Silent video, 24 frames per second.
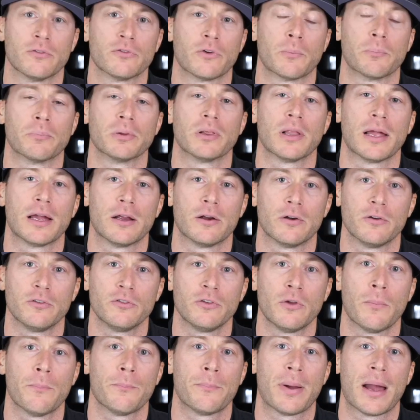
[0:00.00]
for players,
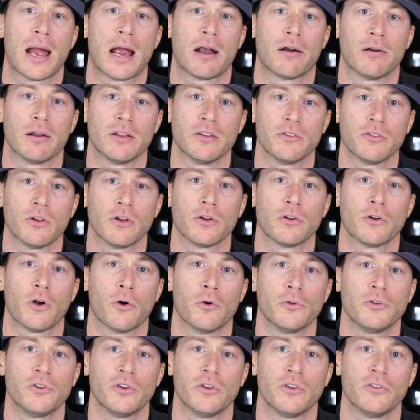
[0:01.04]
parents,
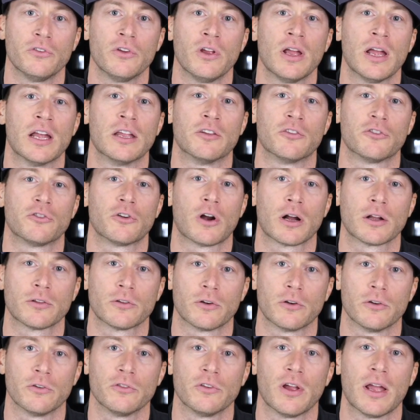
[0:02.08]
coaches,
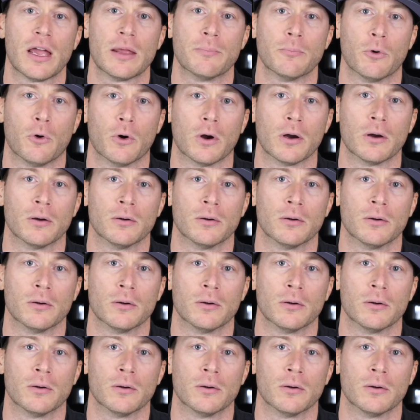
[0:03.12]
instructors, and more.